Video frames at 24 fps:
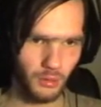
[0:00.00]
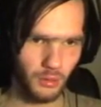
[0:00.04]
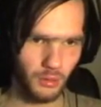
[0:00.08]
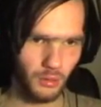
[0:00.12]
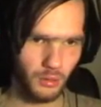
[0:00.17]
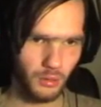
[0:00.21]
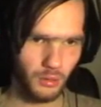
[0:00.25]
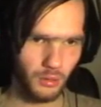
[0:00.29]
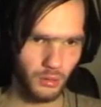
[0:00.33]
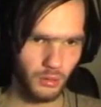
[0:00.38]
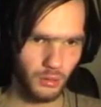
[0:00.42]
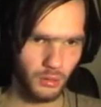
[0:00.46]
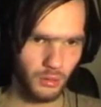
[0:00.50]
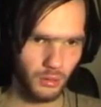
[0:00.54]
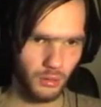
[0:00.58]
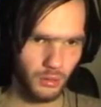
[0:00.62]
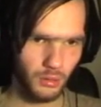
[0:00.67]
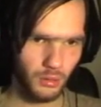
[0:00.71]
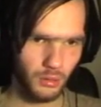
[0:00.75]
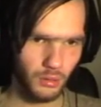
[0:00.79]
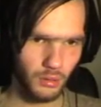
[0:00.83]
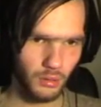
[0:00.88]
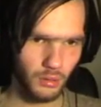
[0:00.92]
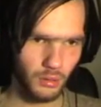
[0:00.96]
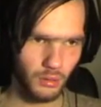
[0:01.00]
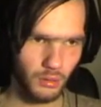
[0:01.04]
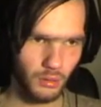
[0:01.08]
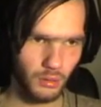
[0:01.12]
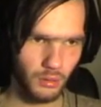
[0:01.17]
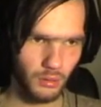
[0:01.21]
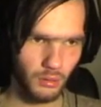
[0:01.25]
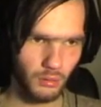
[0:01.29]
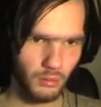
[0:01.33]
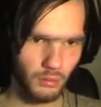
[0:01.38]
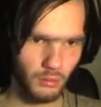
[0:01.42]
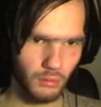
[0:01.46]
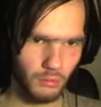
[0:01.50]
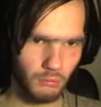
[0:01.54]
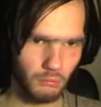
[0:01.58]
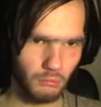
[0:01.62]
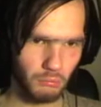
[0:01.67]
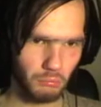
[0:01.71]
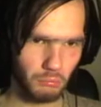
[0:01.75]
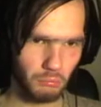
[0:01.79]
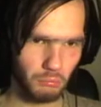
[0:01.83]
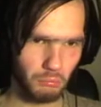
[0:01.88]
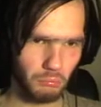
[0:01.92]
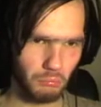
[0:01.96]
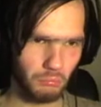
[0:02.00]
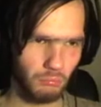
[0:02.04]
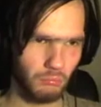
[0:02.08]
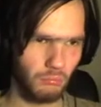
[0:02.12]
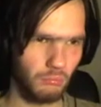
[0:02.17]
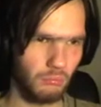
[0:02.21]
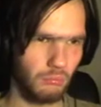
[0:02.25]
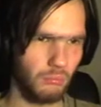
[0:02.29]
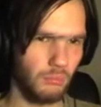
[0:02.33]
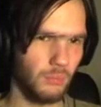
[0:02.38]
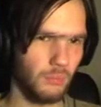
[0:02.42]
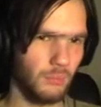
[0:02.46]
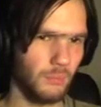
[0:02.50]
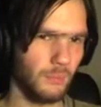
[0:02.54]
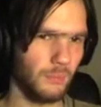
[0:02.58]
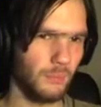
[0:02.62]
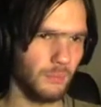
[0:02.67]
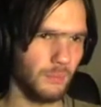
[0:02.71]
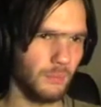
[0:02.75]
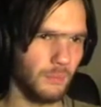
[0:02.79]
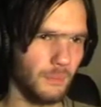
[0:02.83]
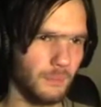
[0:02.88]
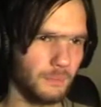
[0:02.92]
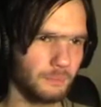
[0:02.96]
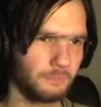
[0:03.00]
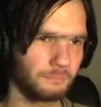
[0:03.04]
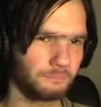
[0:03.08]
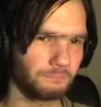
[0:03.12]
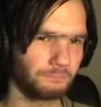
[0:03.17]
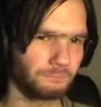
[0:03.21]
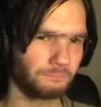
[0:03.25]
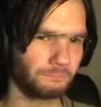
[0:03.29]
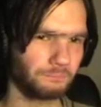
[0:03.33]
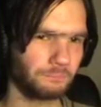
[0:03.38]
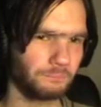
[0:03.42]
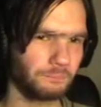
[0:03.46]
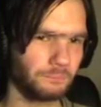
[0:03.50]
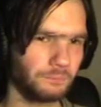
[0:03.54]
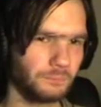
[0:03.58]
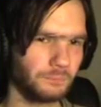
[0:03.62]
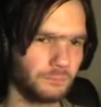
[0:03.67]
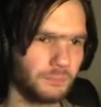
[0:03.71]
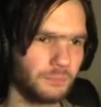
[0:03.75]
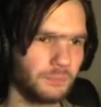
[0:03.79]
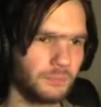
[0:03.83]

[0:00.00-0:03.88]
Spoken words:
No one is speaking in this clip.